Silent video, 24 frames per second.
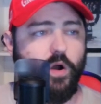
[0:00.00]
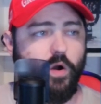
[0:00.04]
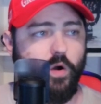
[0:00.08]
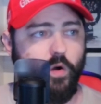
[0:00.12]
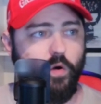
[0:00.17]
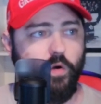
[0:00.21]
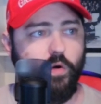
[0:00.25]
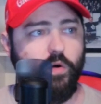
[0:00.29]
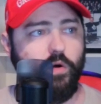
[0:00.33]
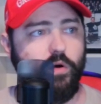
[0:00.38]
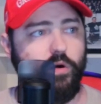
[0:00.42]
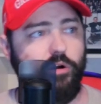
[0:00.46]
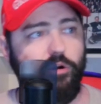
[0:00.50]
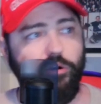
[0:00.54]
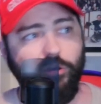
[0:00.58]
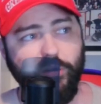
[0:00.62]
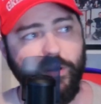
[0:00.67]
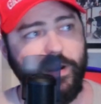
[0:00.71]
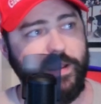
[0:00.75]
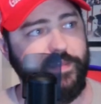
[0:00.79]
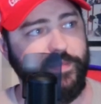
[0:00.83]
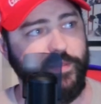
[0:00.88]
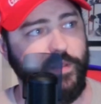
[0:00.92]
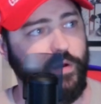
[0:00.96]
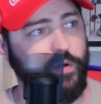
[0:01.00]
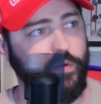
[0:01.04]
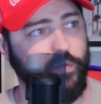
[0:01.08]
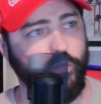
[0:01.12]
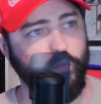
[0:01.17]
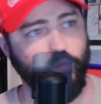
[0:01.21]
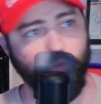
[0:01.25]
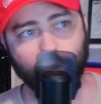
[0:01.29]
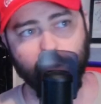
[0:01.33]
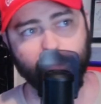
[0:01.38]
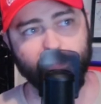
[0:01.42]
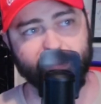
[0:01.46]
or in the
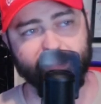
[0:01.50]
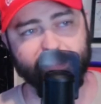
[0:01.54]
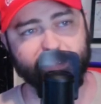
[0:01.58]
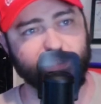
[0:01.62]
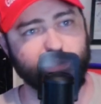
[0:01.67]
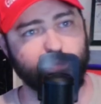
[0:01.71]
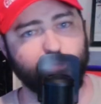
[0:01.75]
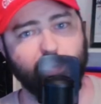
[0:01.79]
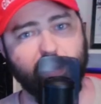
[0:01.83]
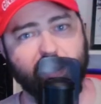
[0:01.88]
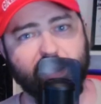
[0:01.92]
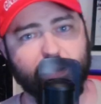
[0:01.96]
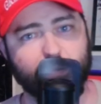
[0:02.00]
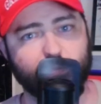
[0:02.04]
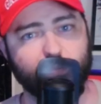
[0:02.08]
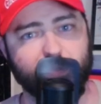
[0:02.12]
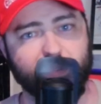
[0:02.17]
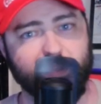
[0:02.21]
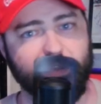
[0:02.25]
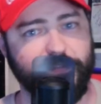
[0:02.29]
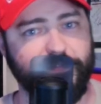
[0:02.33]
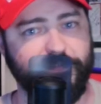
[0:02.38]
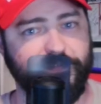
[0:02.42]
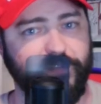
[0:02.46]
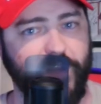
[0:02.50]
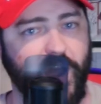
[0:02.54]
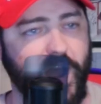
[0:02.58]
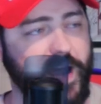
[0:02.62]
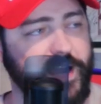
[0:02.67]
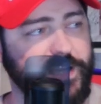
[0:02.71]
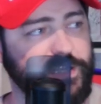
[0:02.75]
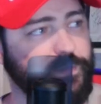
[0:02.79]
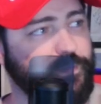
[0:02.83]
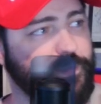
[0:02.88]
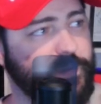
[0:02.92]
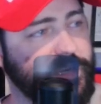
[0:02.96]
woman's bed when the
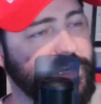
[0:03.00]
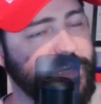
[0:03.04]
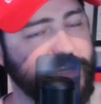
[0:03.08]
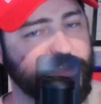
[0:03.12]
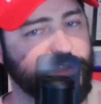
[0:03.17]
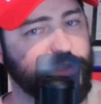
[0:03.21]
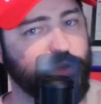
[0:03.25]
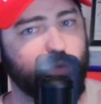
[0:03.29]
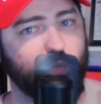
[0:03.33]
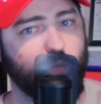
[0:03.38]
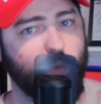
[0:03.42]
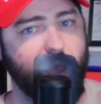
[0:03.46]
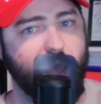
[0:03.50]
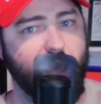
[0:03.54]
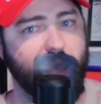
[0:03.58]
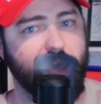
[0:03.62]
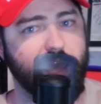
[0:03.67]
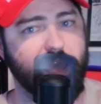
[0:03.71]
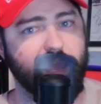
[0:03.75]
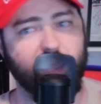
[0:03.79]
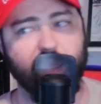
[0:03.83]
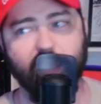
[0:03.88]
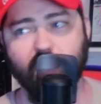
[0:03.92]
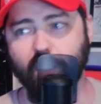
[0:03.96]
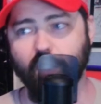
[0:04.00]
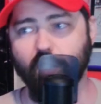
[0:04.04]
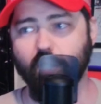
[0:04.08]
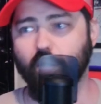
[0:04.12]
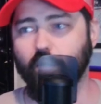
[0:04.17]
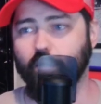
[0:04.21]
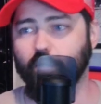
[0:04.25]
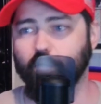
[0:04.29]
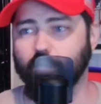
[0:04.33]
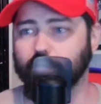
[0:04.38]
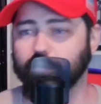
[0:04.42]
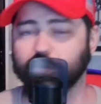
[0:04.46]
husband is away
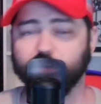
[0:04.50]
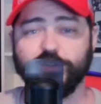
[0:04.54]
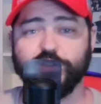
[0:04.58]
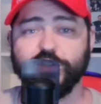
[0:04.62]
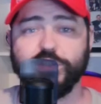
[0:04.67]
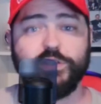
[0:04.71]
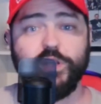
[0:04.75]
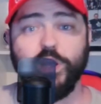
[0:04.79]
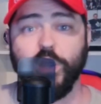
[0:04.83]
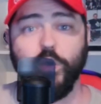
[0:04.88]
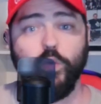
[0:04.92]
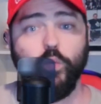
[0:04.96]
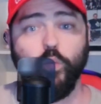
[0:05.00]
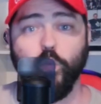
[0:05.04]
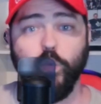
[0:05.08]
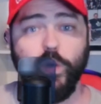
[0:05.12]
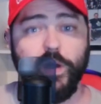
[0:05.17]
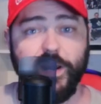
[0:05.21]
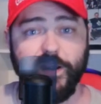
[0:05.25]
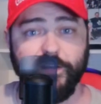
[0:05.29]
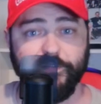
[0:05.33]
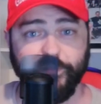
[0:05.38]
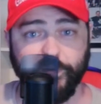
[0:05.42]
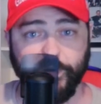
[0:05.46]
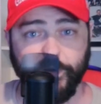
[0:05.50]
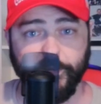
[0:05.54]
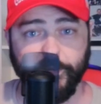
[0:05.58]
or just whatever.